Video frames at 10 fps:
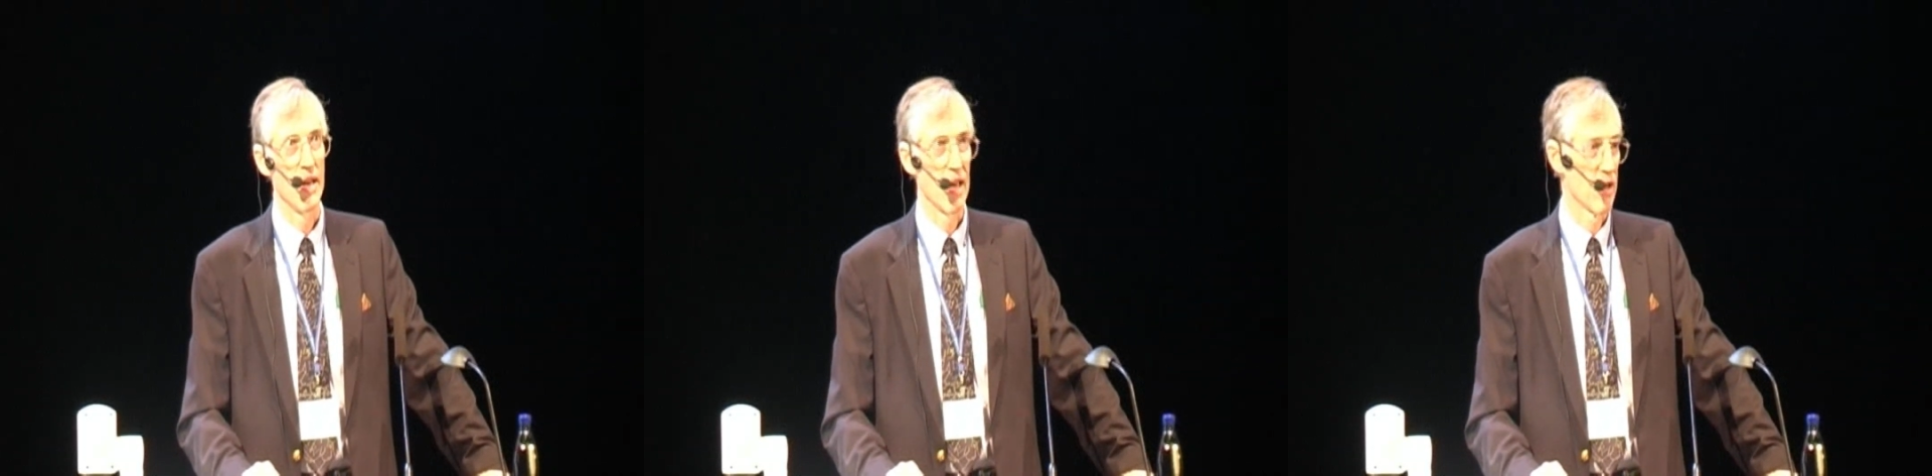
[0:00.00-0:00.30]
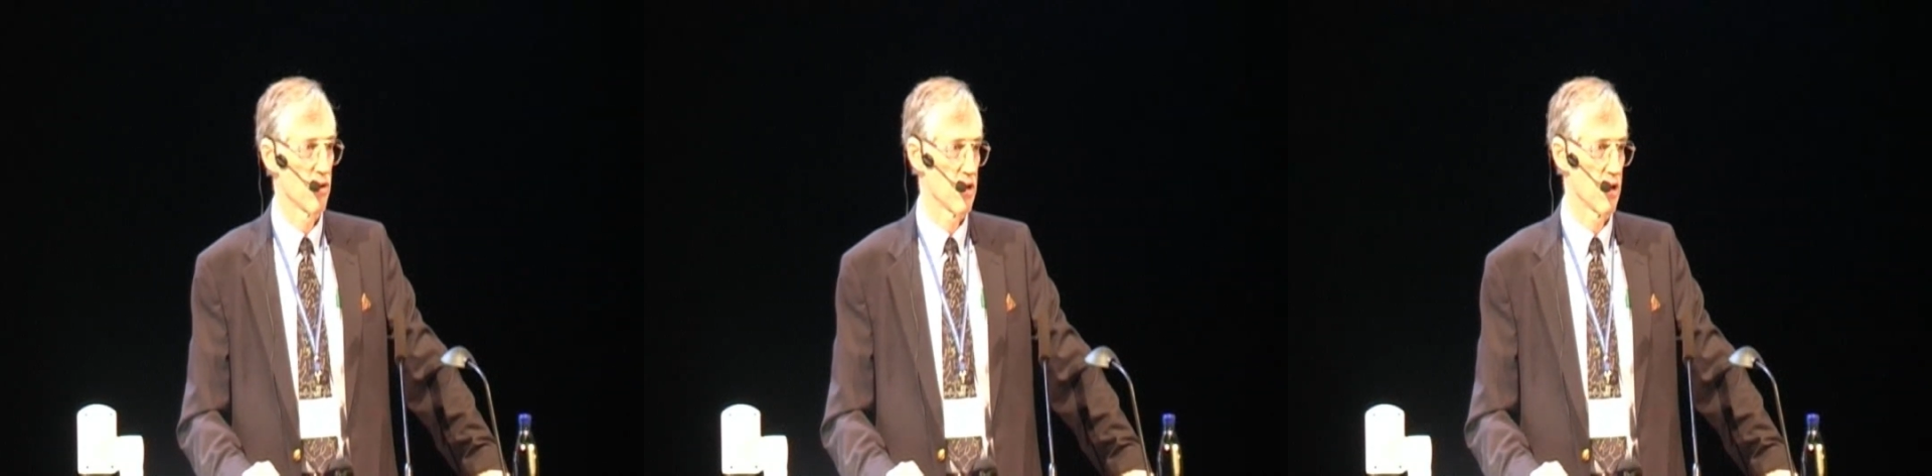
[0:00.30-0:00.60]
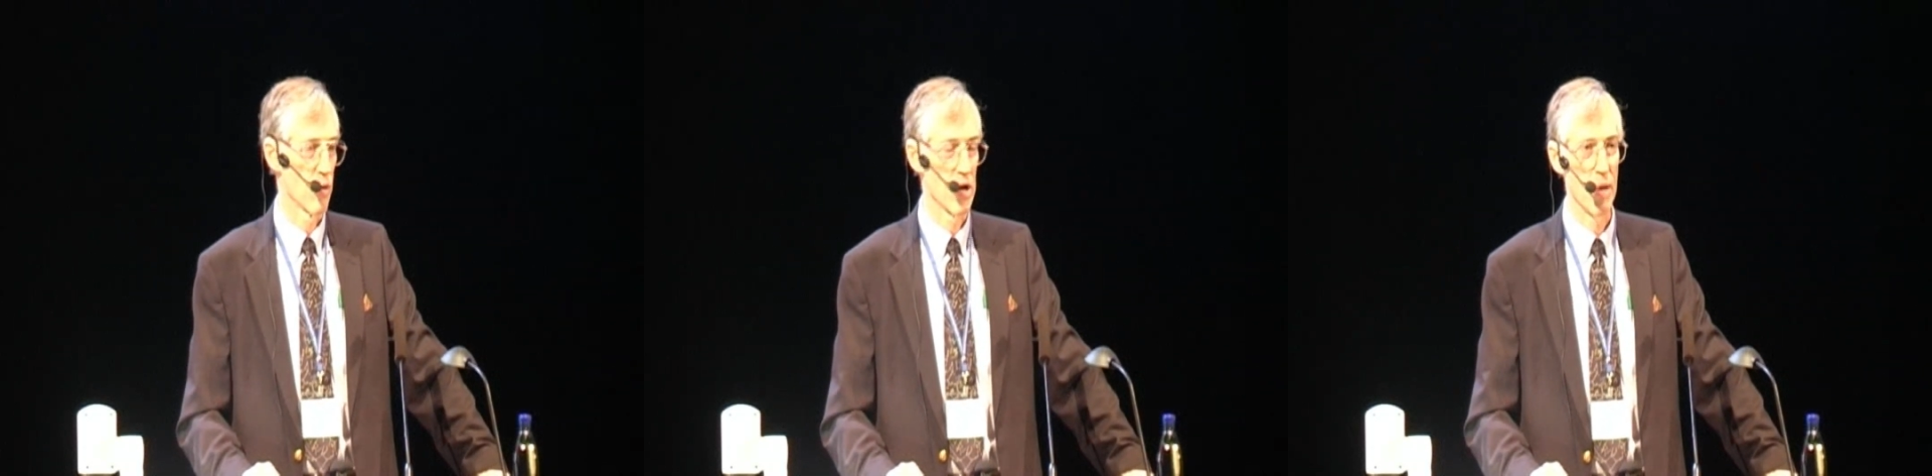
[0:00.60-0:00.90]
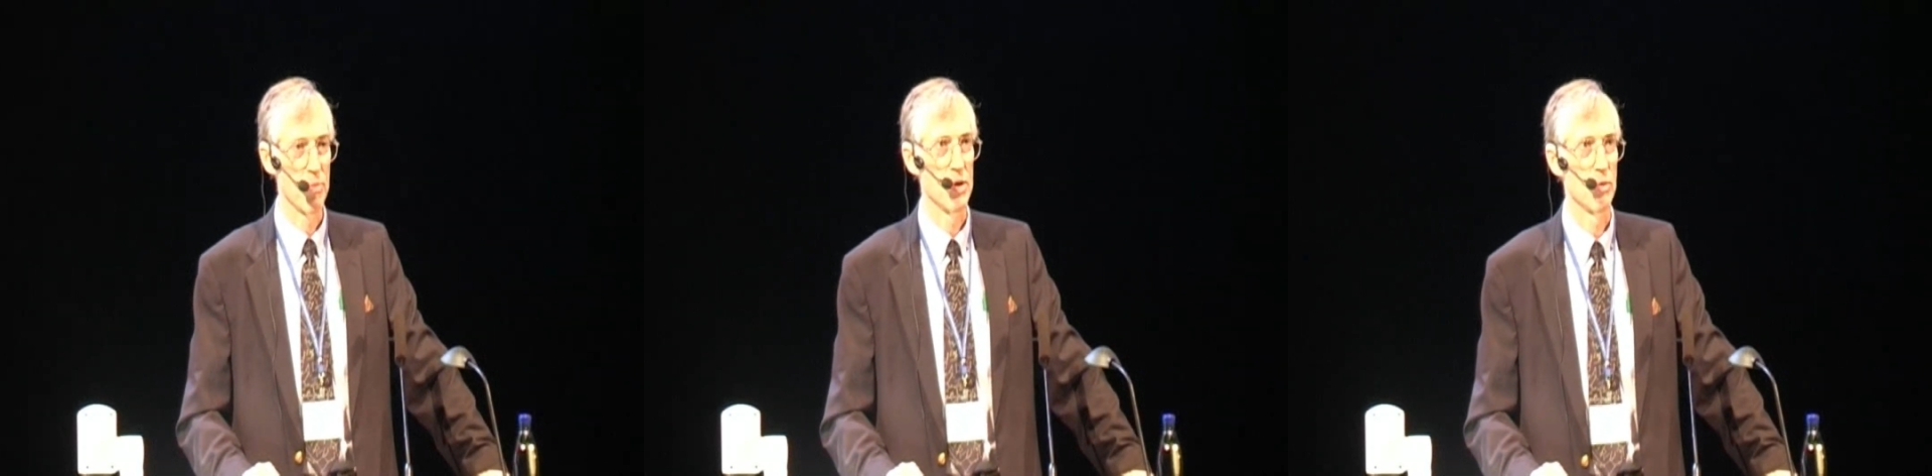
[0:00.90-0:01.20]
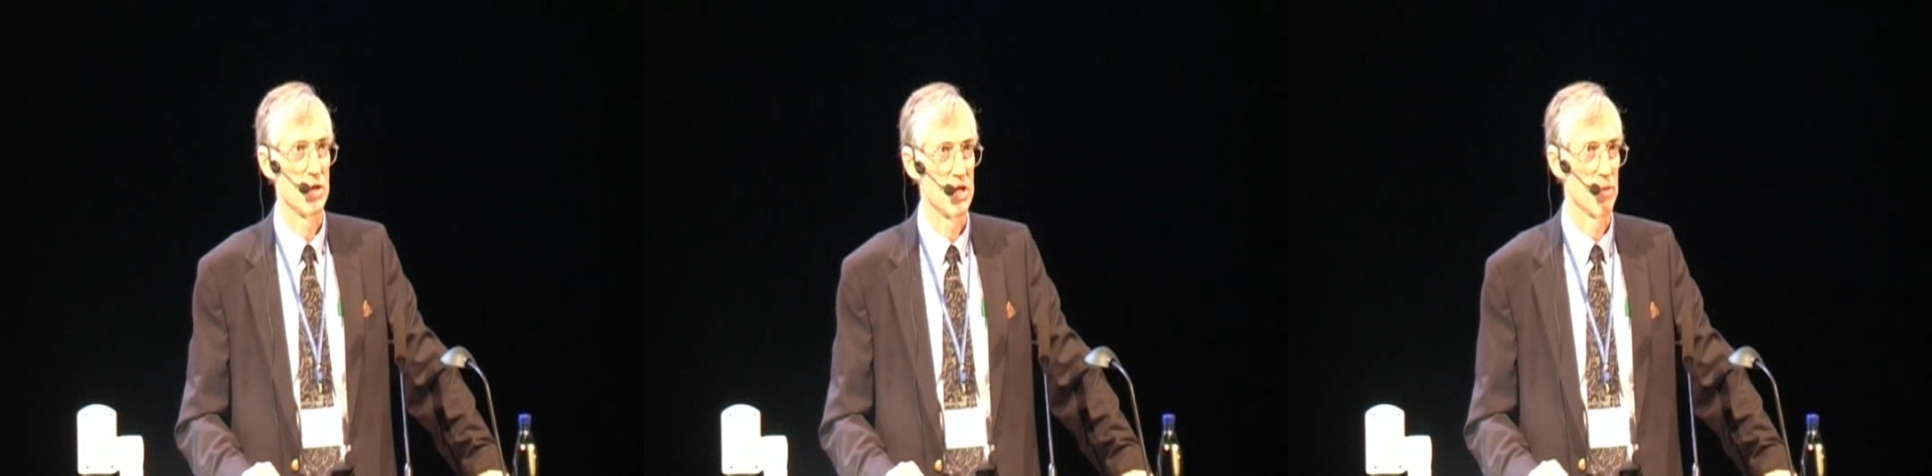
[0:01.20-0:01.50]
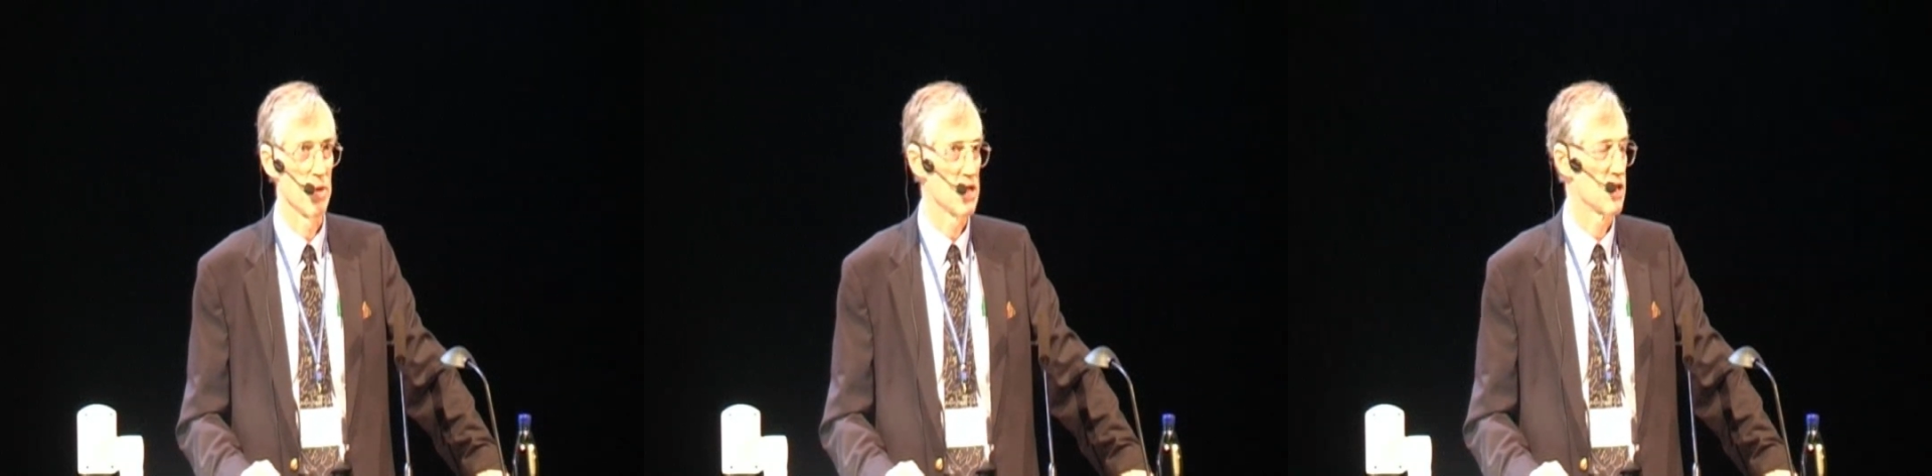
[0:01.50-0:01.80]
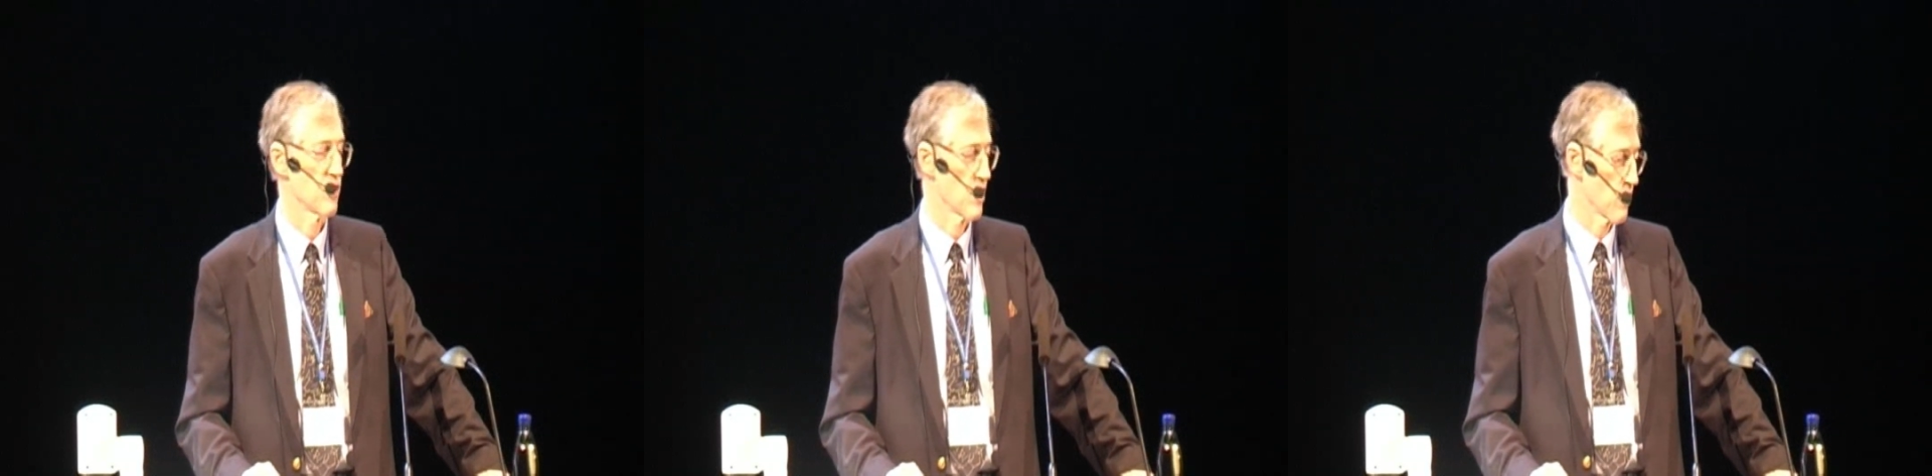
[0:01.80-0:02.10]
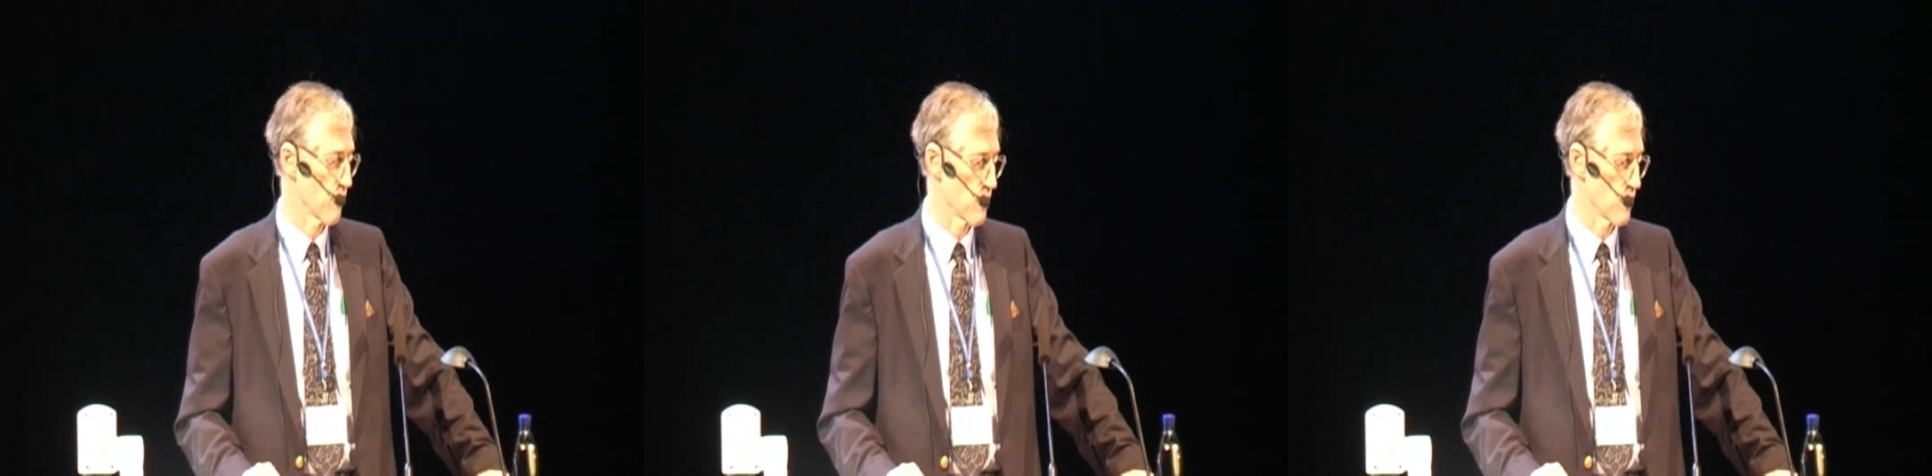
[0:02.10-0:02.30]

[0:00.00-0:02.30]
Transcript: And it went up. It was an amazing thing